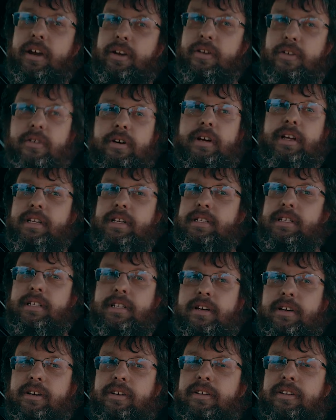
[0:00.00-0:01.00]
of noise.
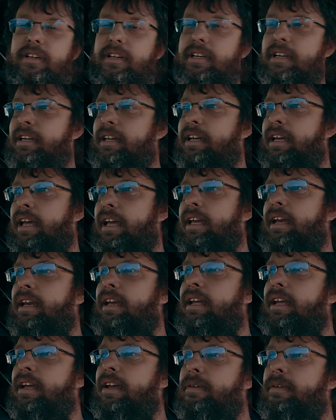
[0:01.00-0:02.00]
So it
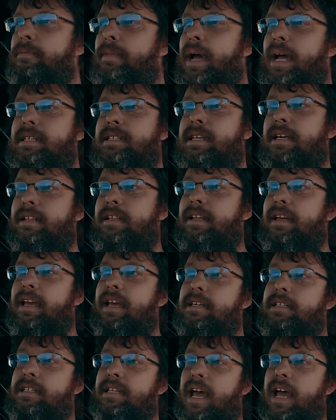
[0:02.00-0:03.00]

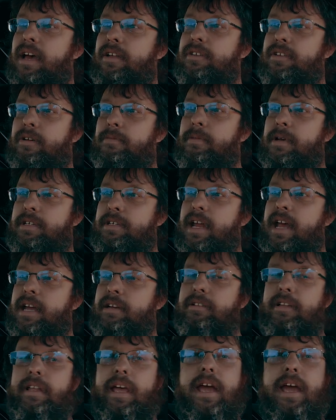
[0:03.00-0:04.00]
sounds almost
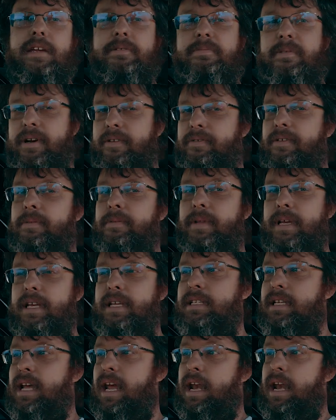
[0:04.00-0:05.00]
naturally aspirated from the
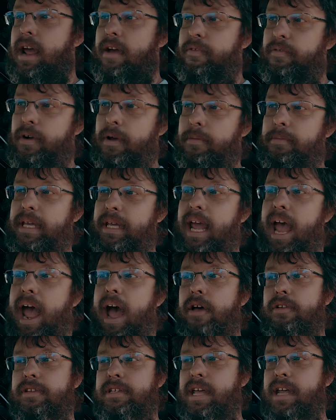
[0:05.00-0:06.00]
inside. Now from the
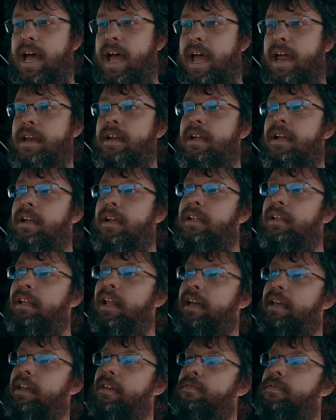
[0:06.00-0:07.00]
outside,
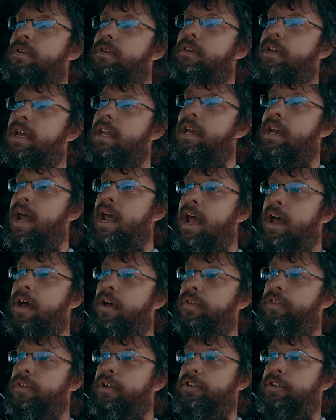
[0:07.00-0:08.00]
like if you get
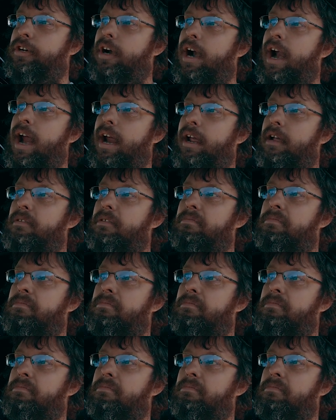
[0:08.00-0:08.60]
down the track